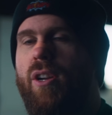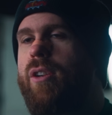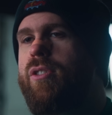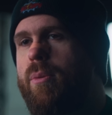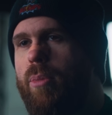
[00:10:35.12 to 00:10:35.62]
are
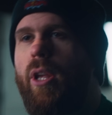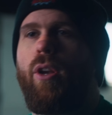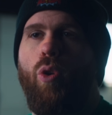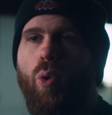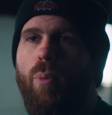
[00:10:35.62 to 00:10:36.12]
simply
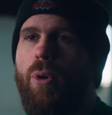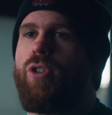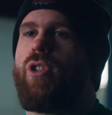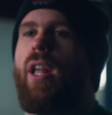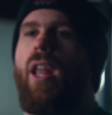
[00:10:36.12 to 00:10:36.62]
cool
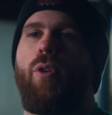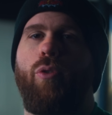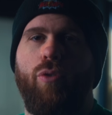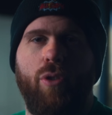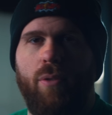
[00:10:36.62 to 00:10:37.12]
because they allow you
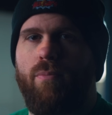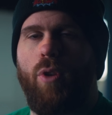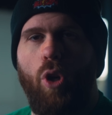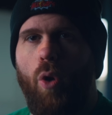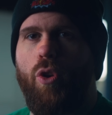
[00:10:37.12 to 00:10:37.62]
to just
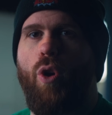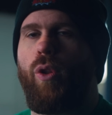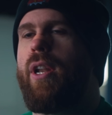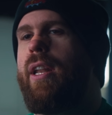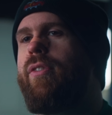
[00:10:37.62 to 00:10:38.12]
go YOLO
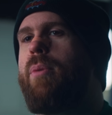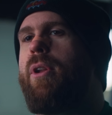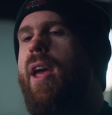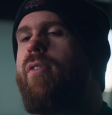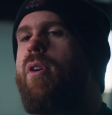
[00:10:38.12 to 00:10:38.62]
and lift a bit
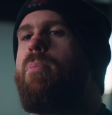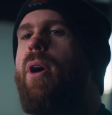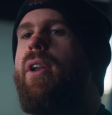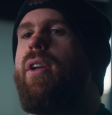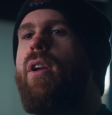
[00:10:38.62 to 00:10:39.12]
heavier,
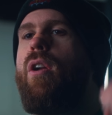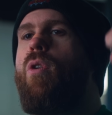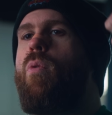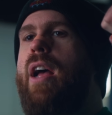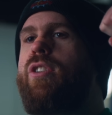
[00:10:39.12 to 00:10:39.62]
but
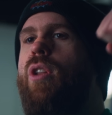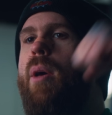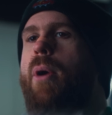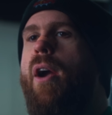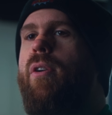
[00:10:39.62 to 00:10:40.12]
Rascal
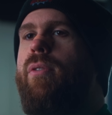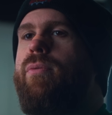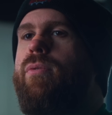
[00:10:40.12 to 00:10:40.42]
Apparel,